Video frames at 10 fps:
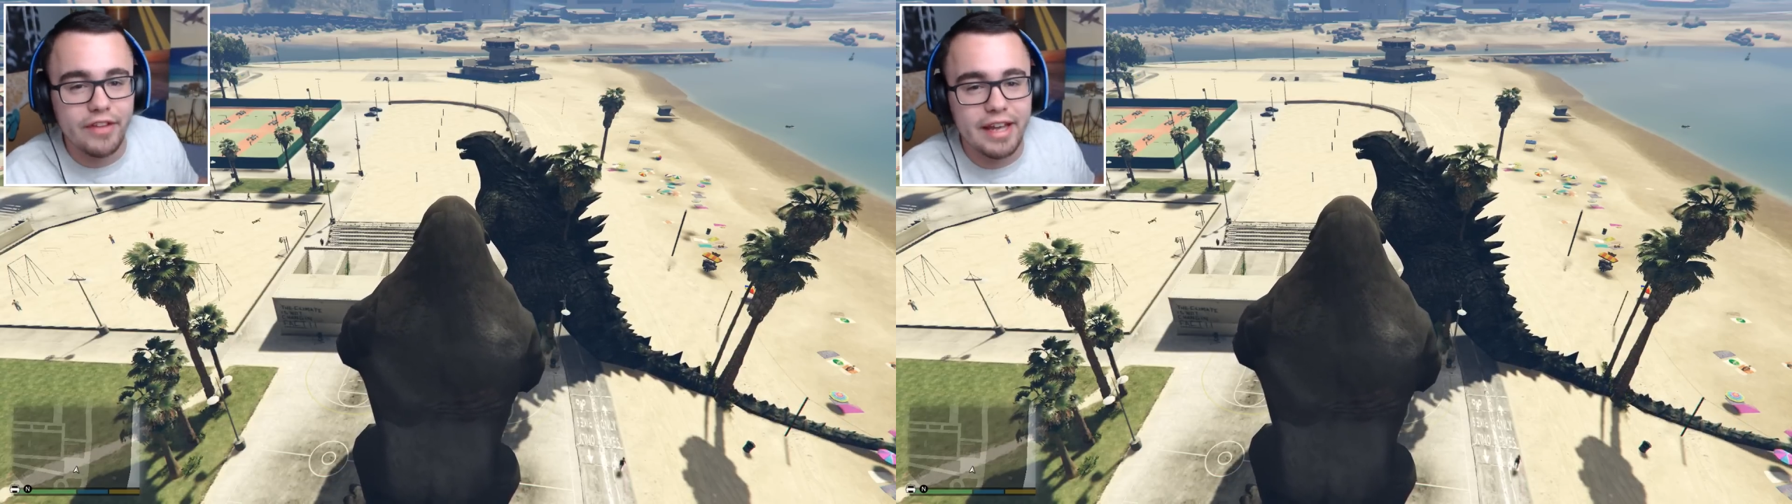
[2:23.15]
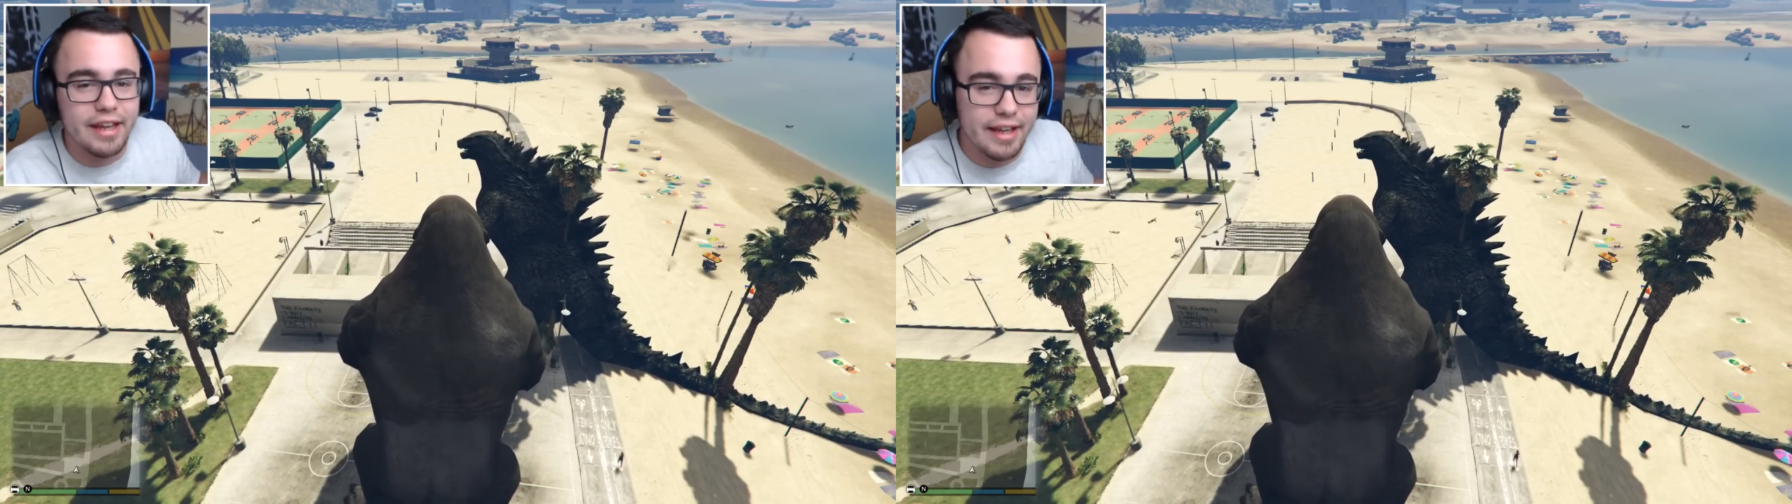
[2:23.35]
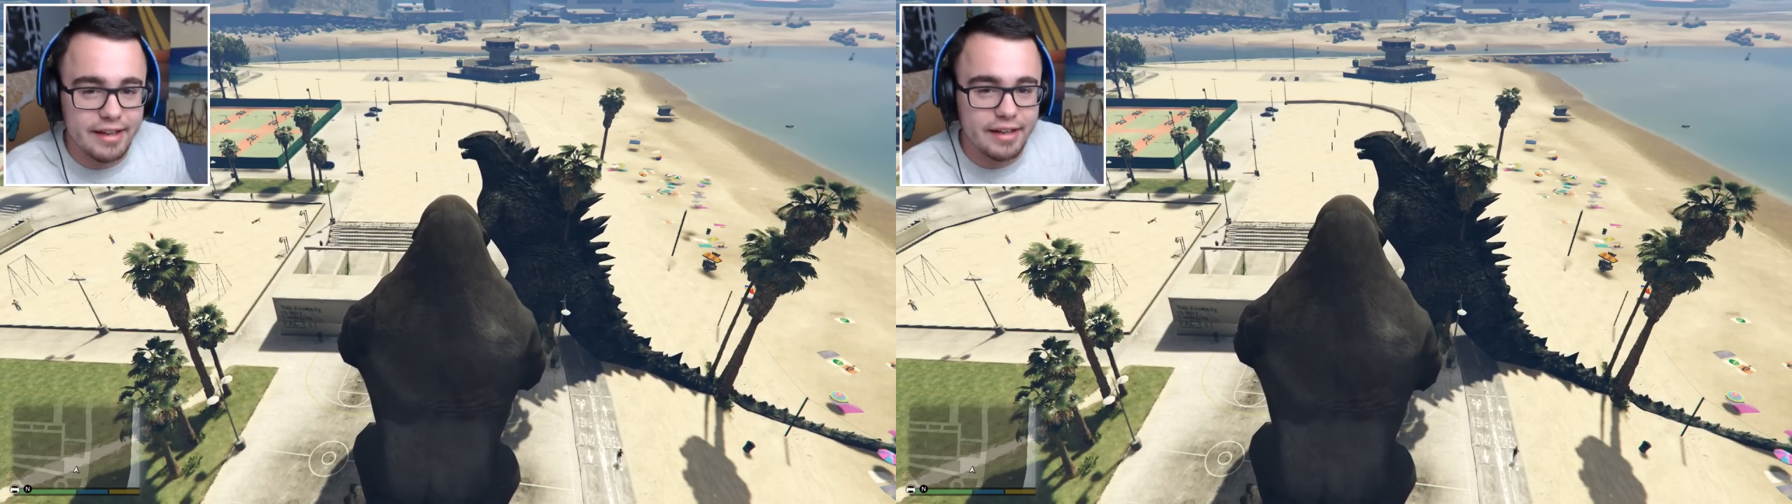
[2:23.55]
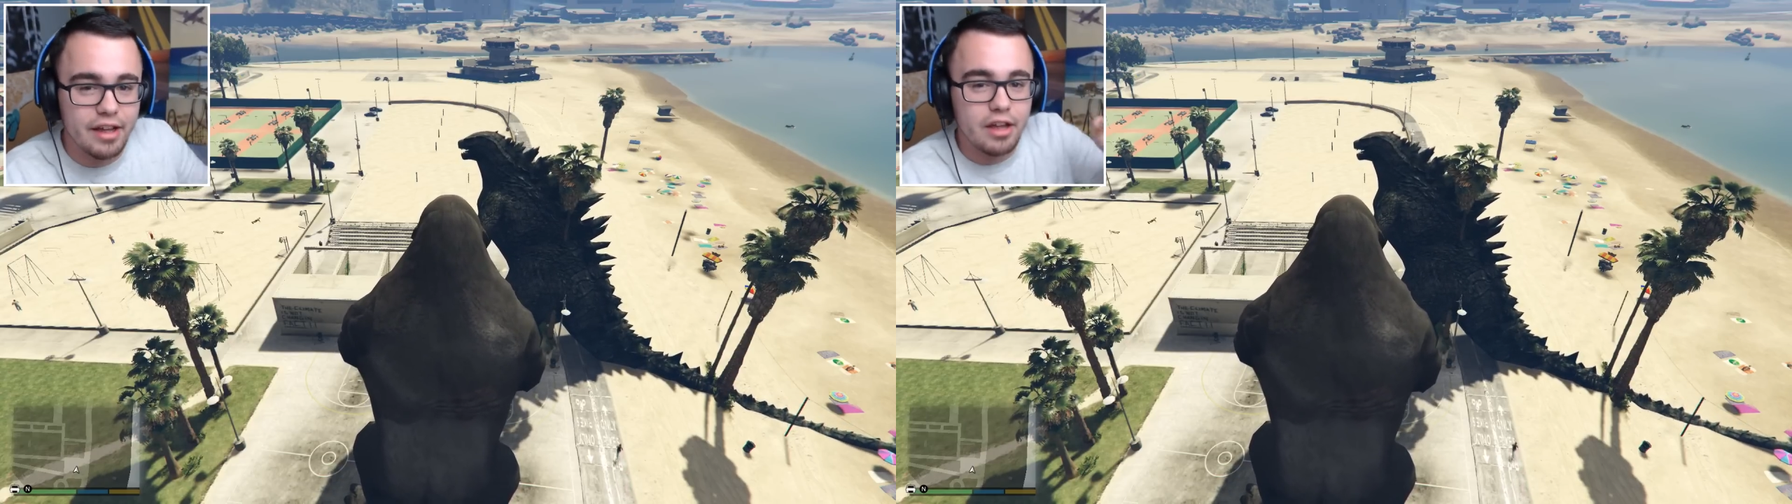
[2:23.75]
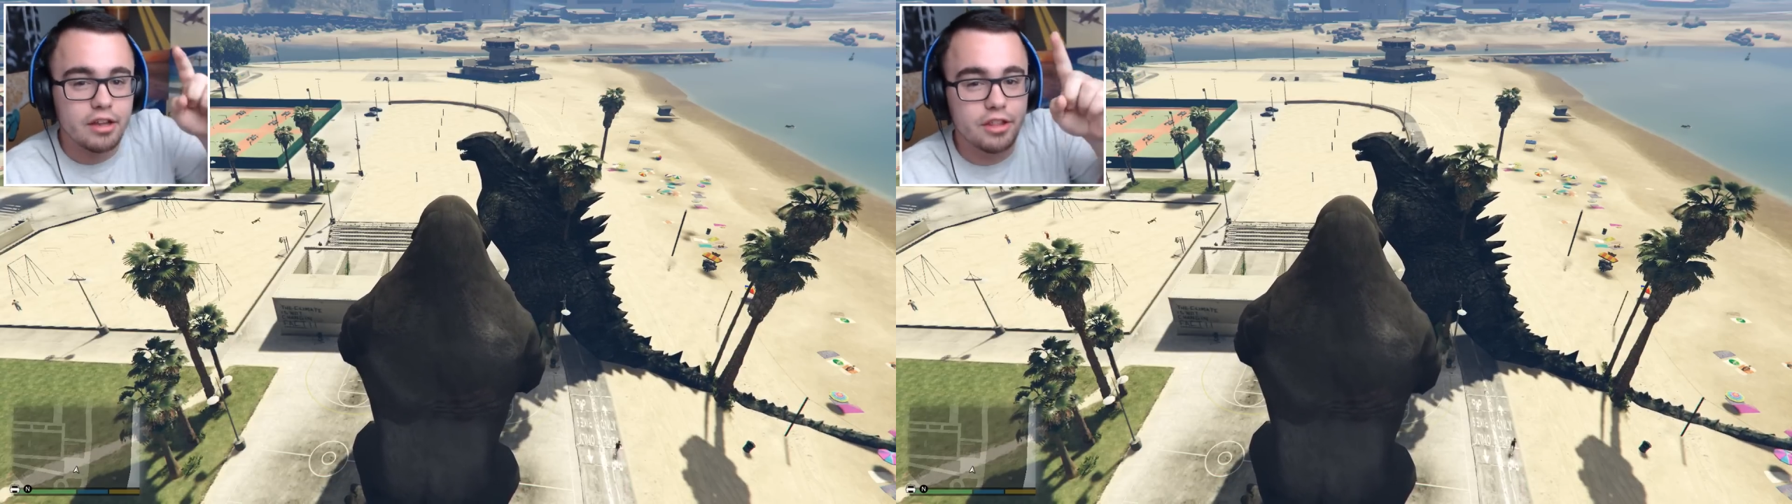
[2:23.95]
the end.
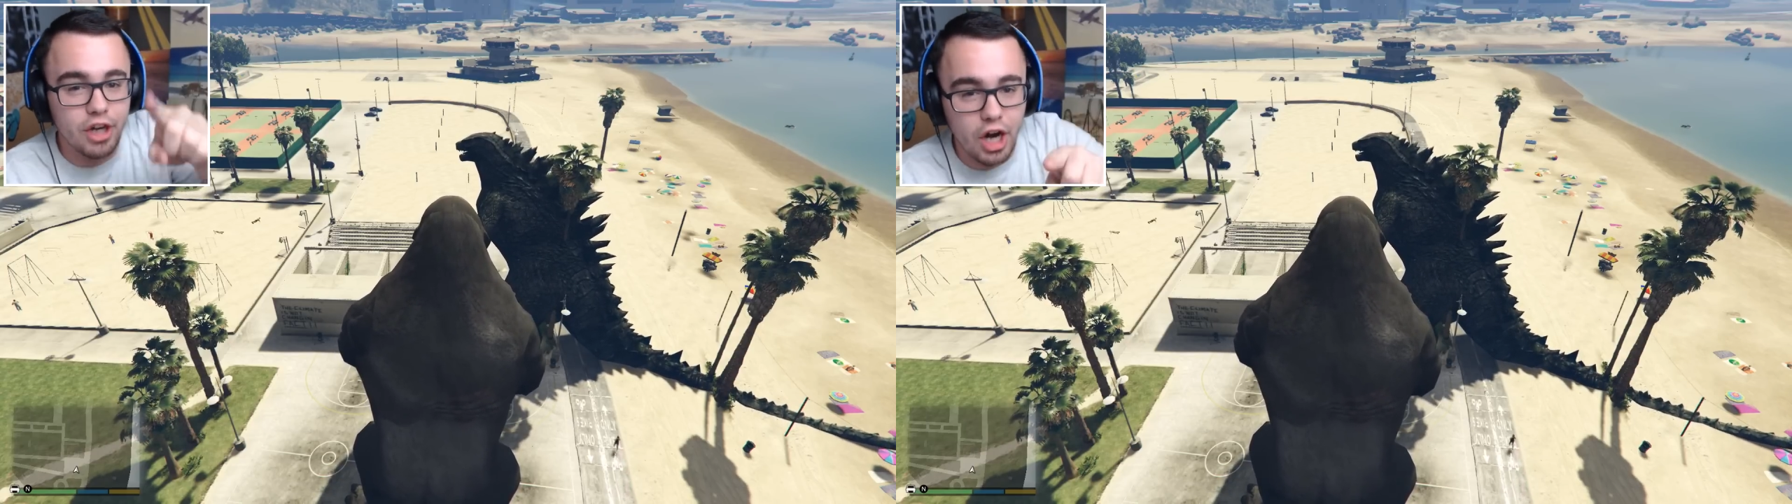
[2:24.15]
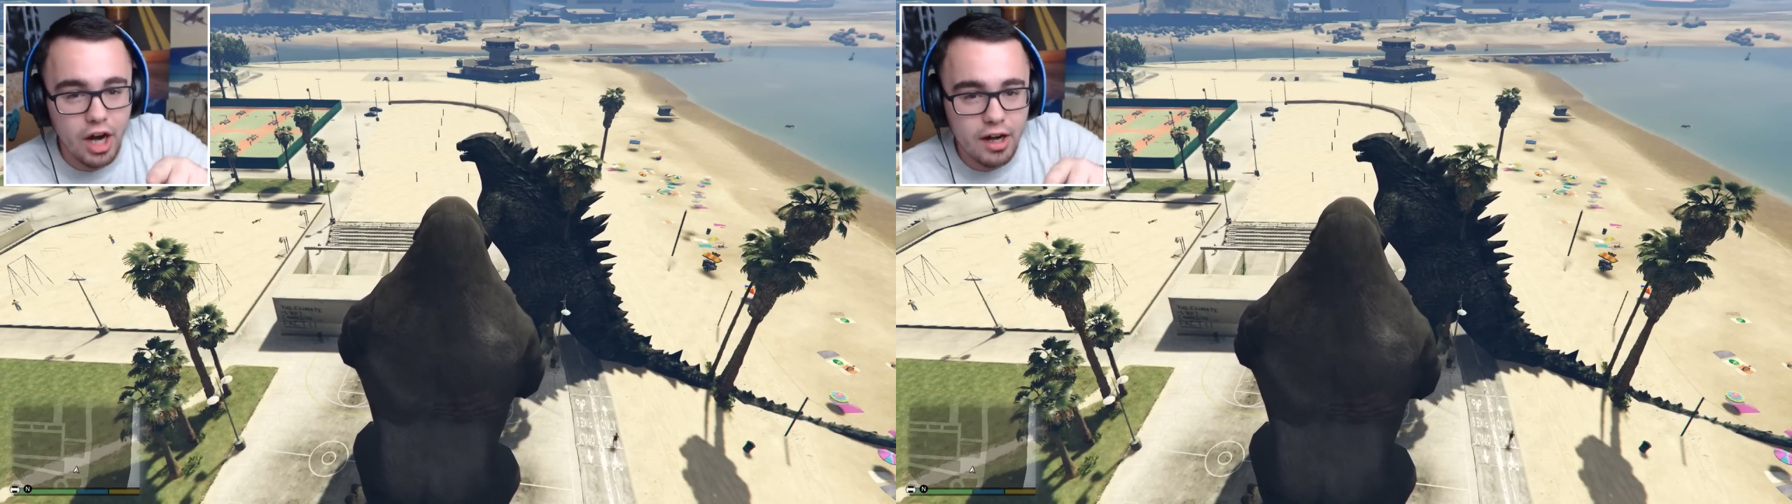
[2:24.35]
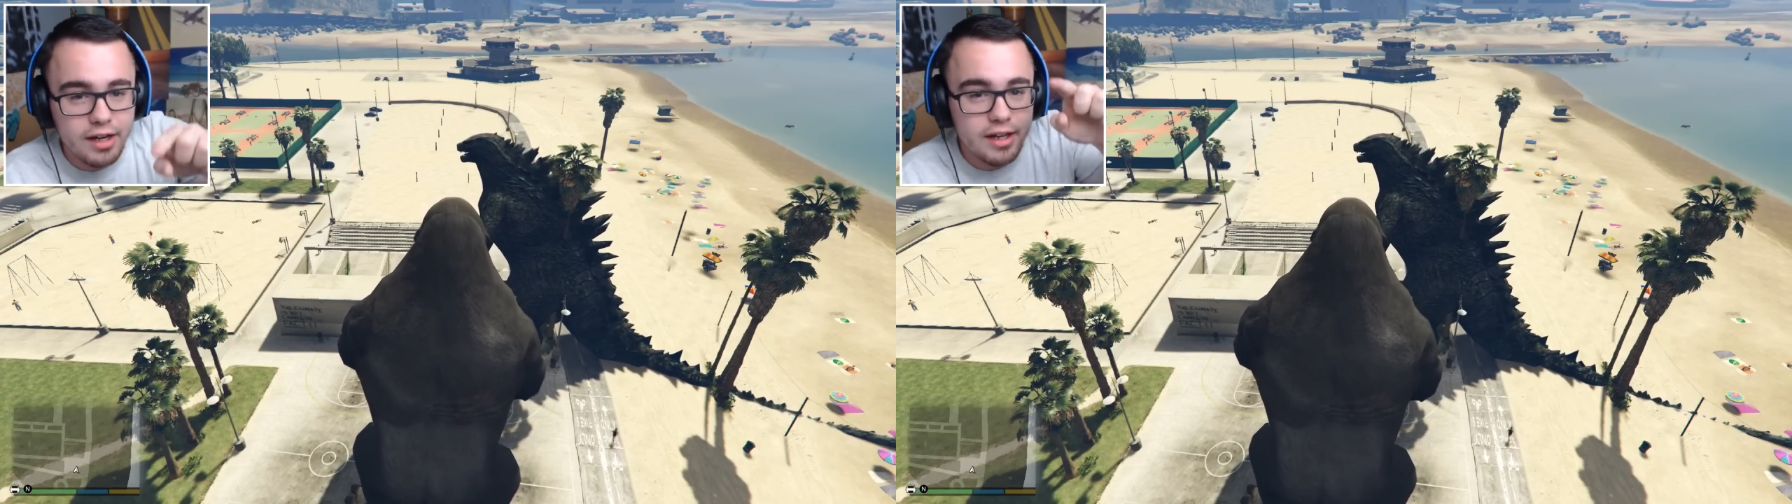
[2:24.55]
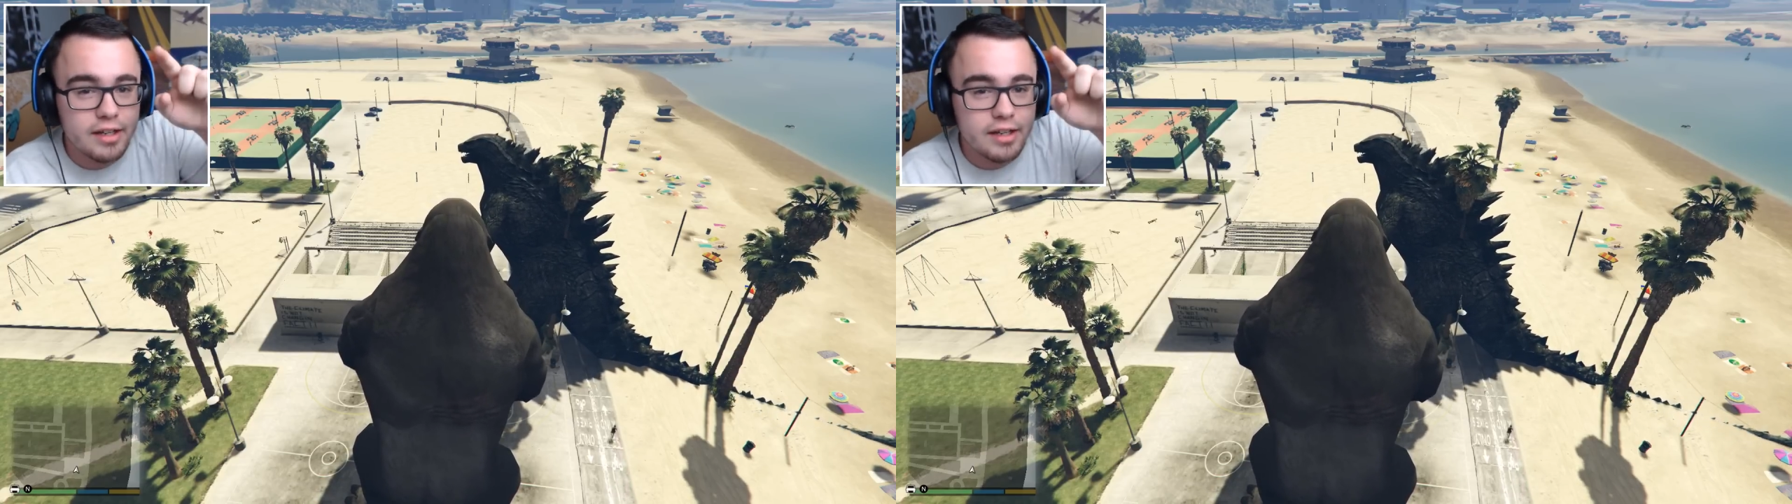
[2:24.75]
The,